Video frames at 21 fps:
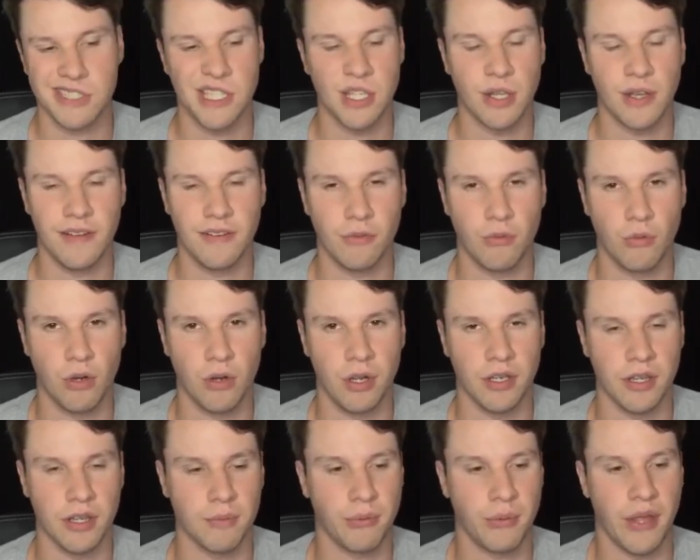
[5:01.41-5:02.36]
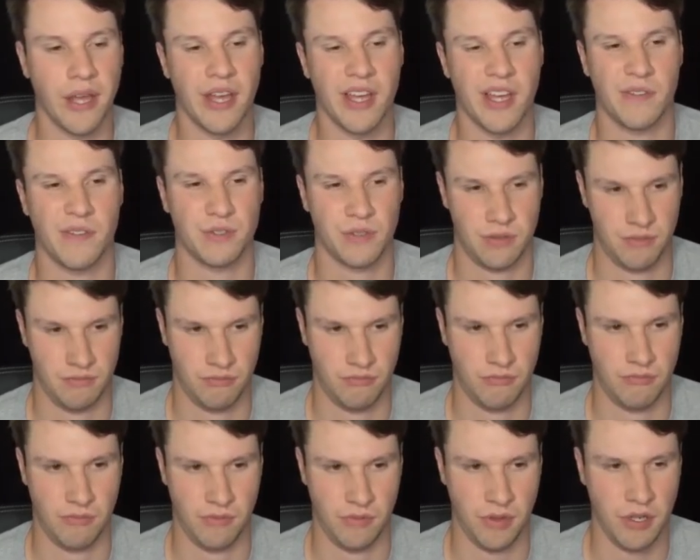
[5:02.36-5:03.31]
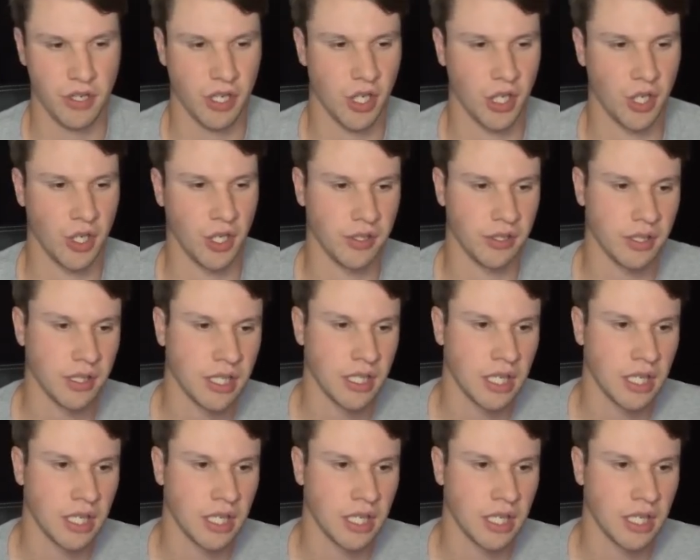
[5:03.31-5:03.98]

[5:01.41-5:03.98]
Still haven't won in the playoffs. They're good.